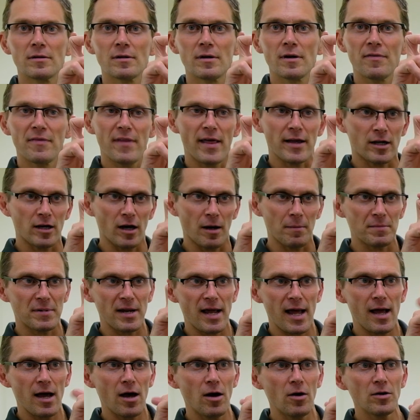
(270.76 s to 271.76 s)
They come
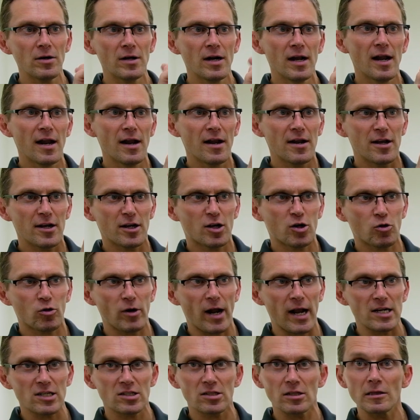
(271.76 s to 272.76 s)
down, it
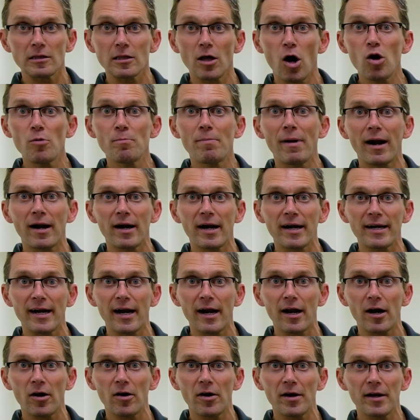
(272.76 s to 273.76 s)
creates the load-bearing
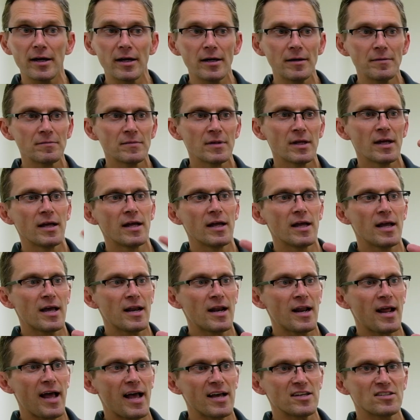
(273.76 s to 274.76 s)
area, and it
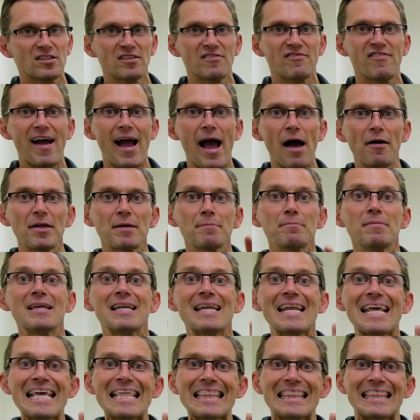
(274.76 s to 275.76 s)
has the valley
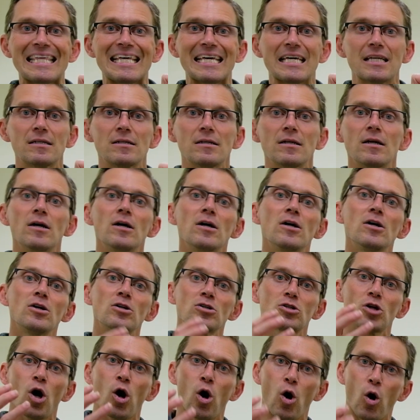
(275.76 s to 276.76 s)
beneath it
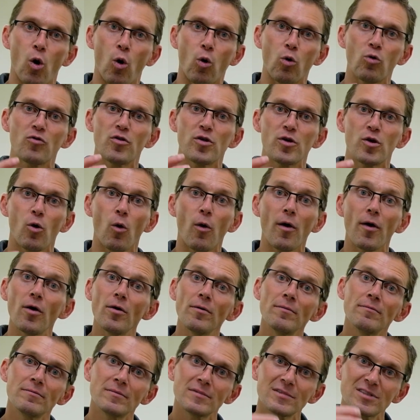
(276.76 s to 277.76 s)
to hold the
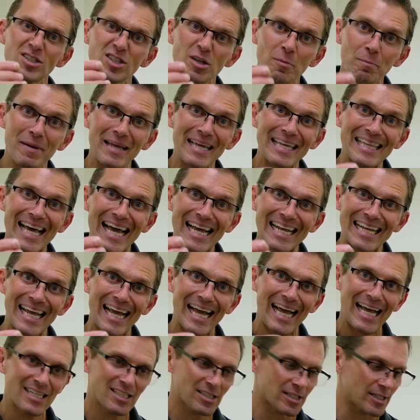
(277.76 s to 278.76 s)
oil to be that
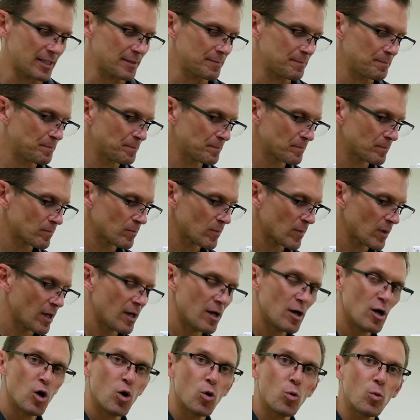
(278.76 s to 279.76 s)
gasket.
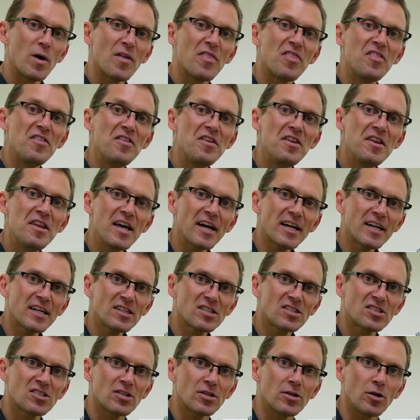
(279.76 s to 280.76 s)
With
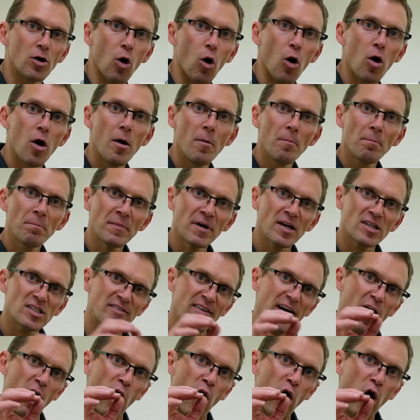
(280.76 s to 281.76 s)
Nikasil, because of
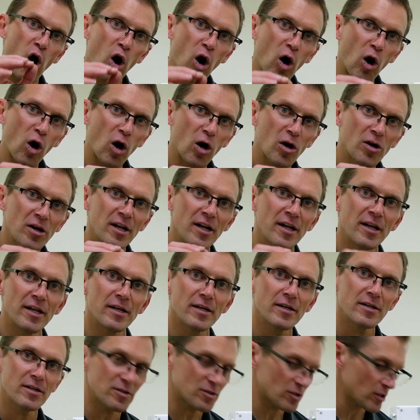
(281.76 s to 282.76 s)
how hard it
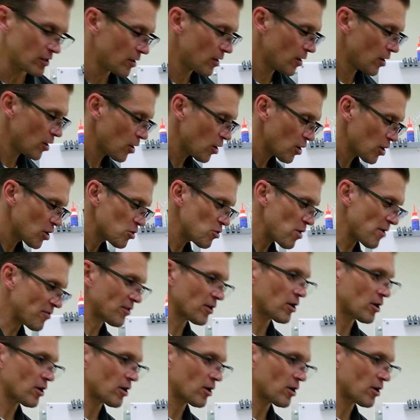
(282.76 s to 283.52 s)
is, you have to